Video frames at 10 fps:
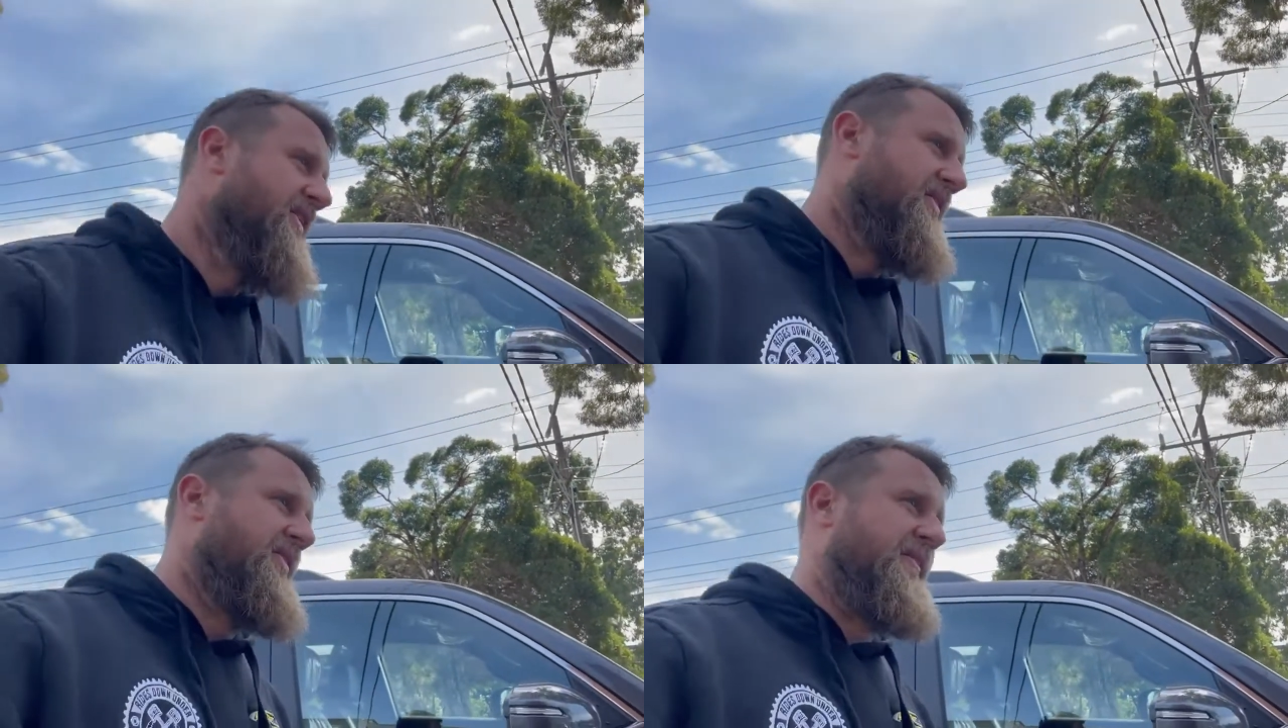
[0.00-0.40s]

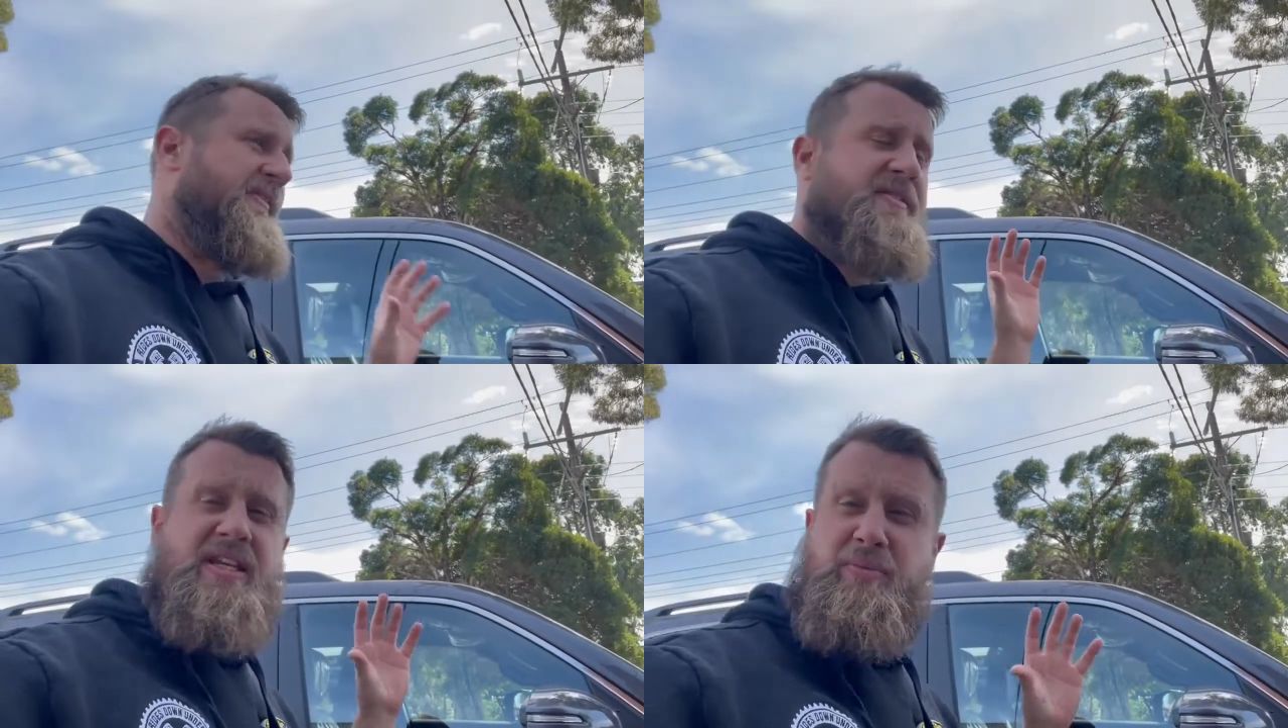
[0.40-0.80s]
If you've
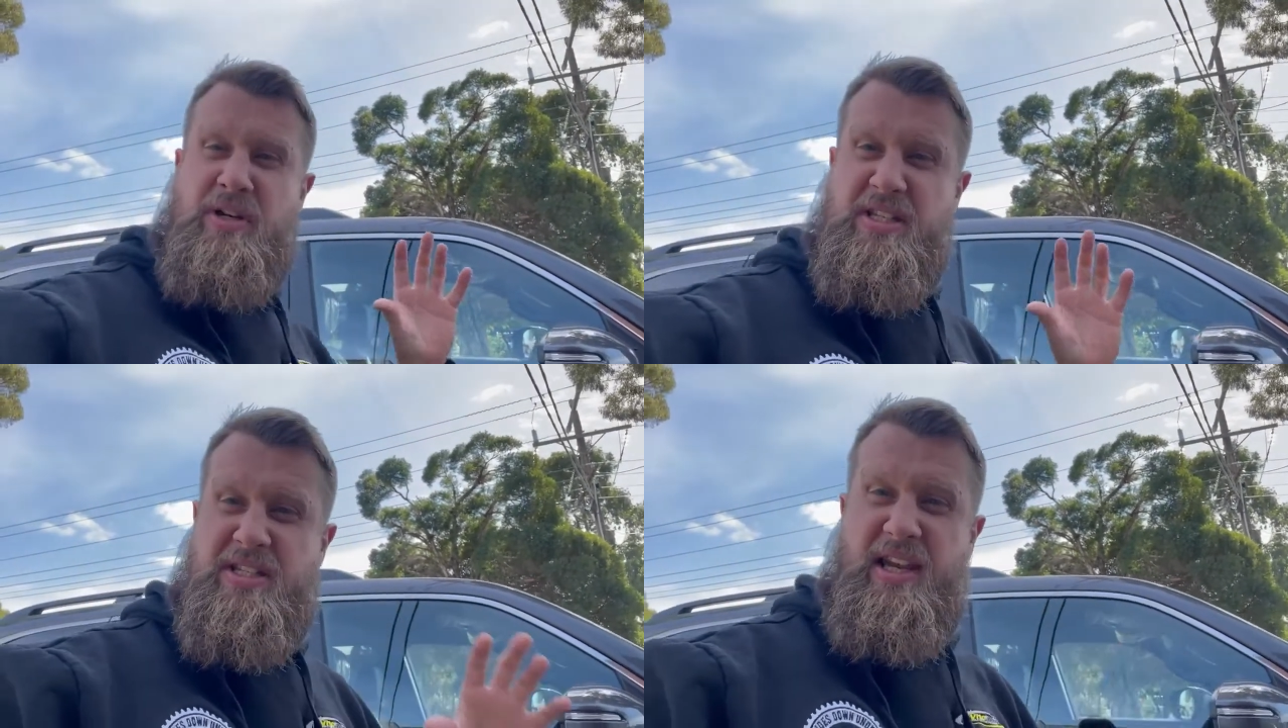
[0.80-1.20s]
seen my
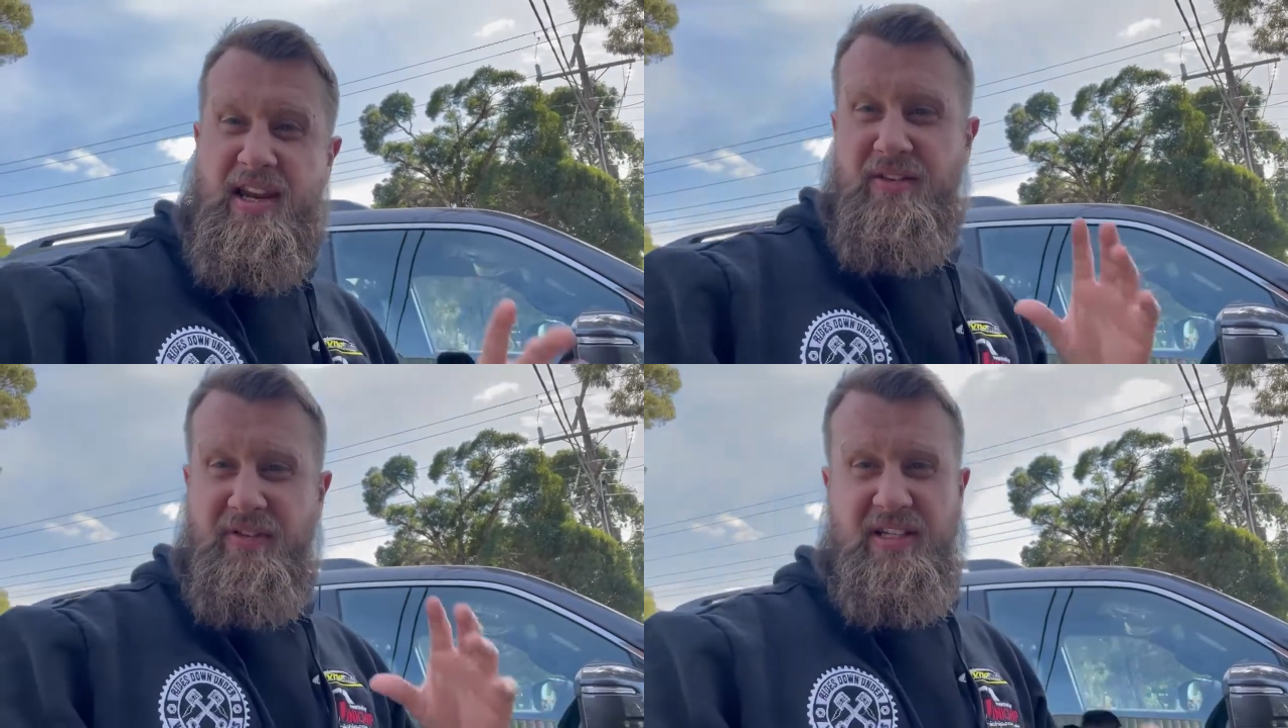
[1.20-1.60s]

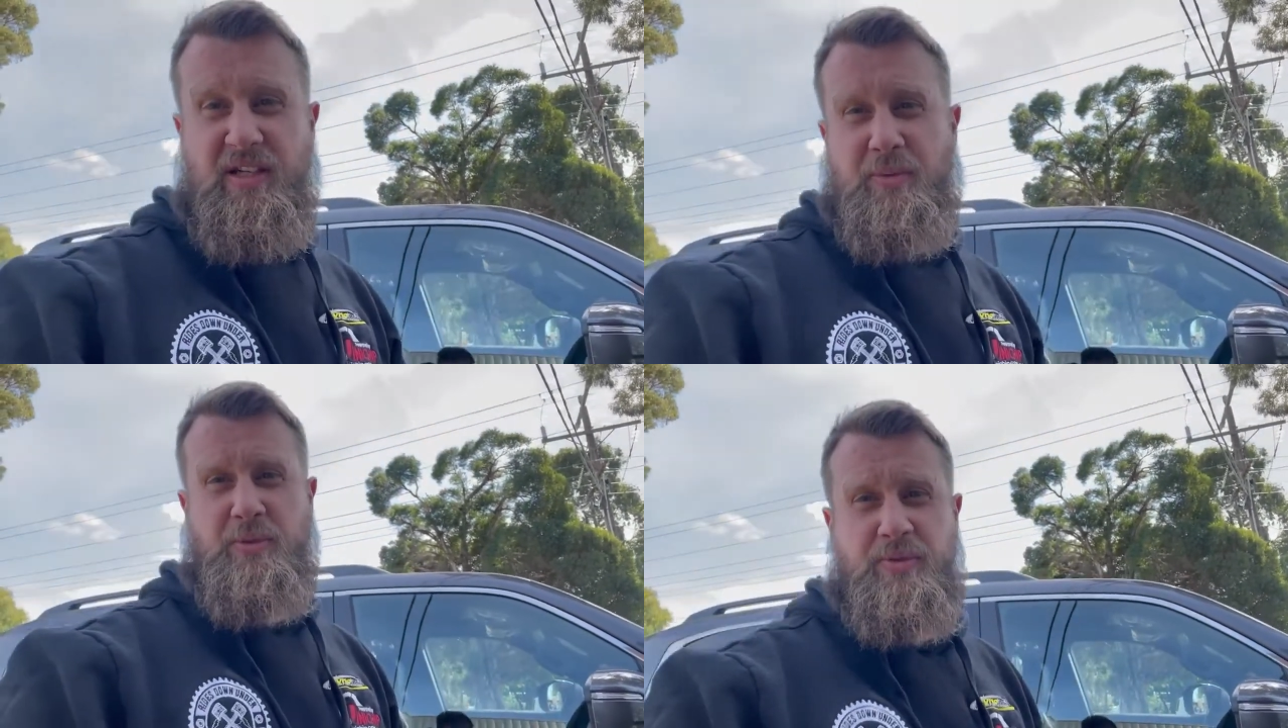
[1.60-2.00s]
second video,
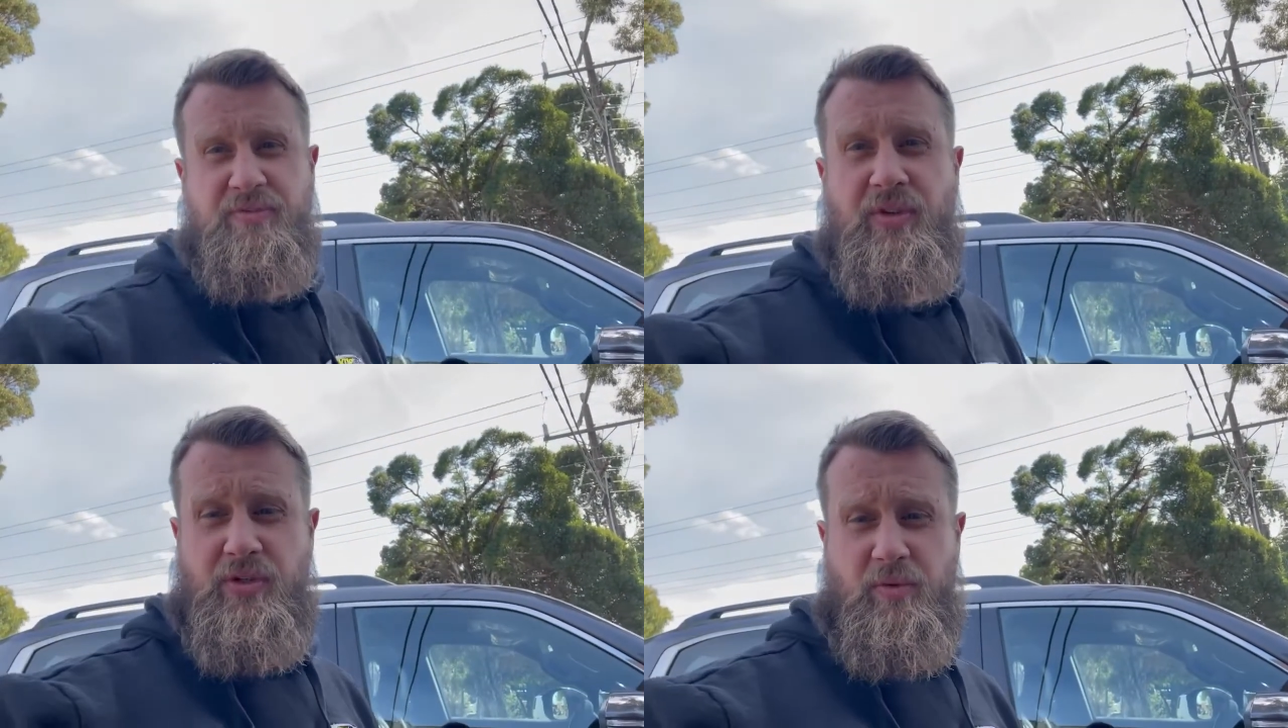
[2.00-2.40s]
which was
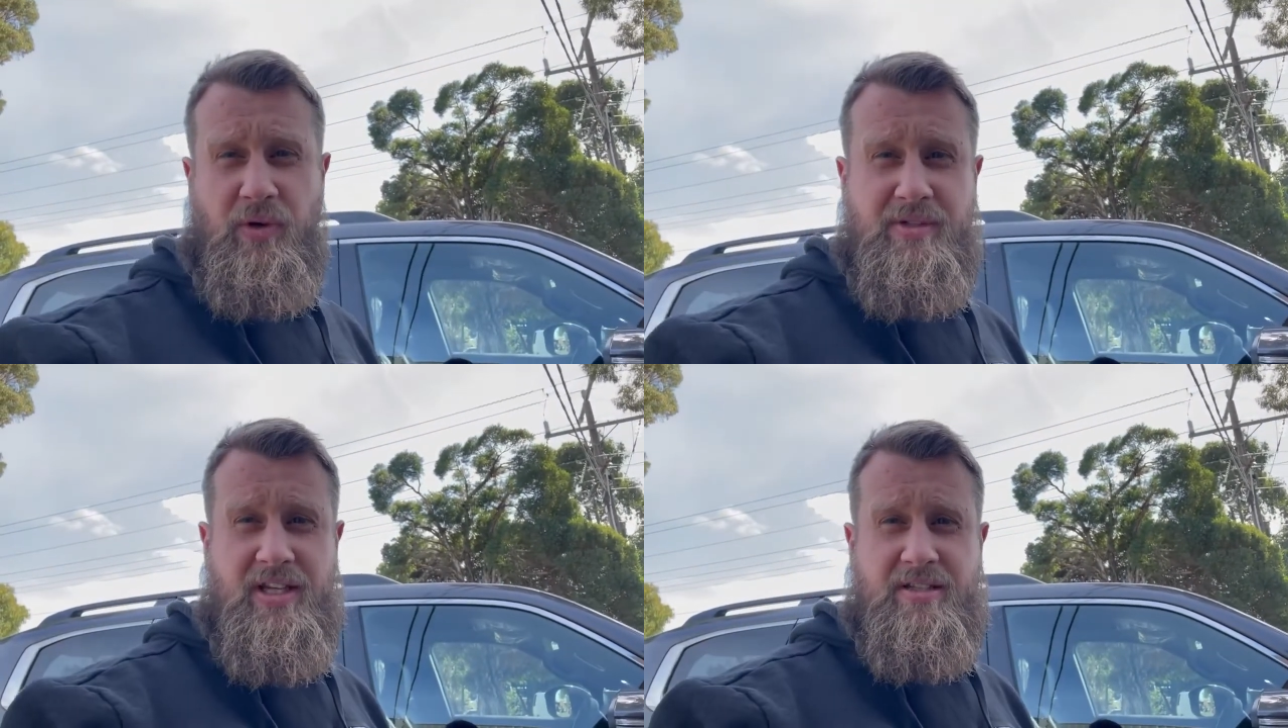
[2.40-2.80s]
first
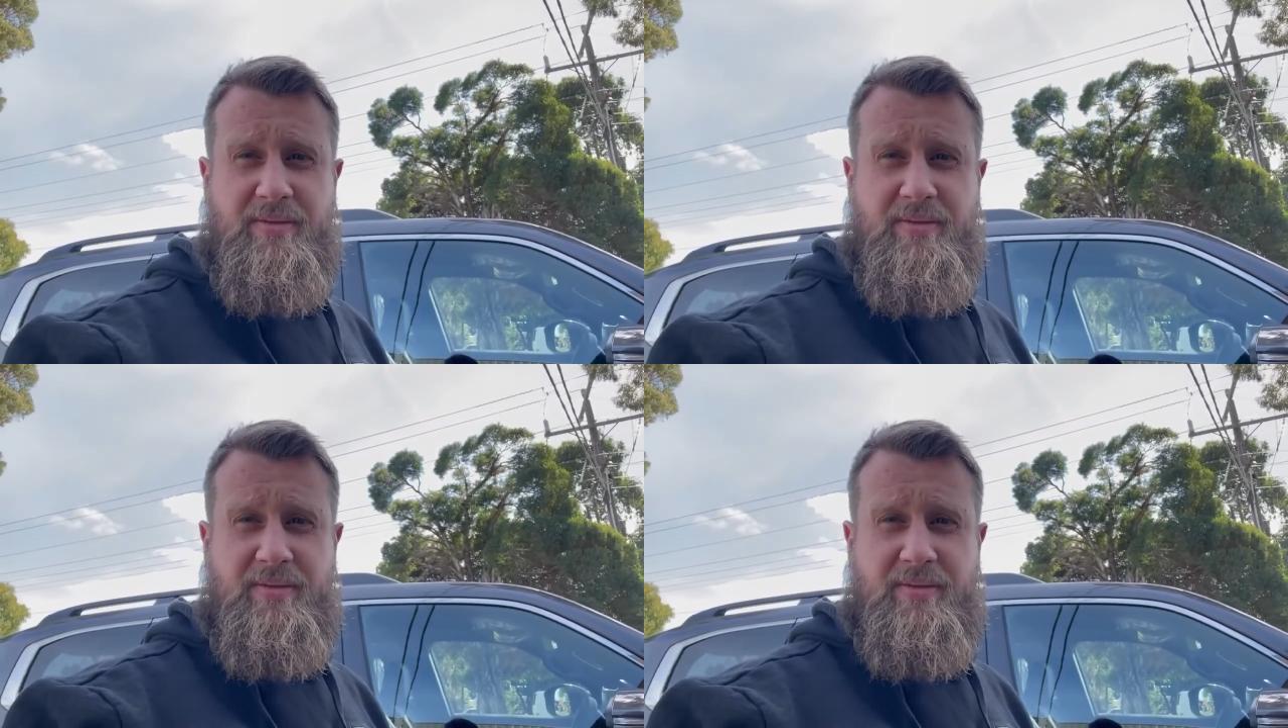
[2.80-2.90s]
road test,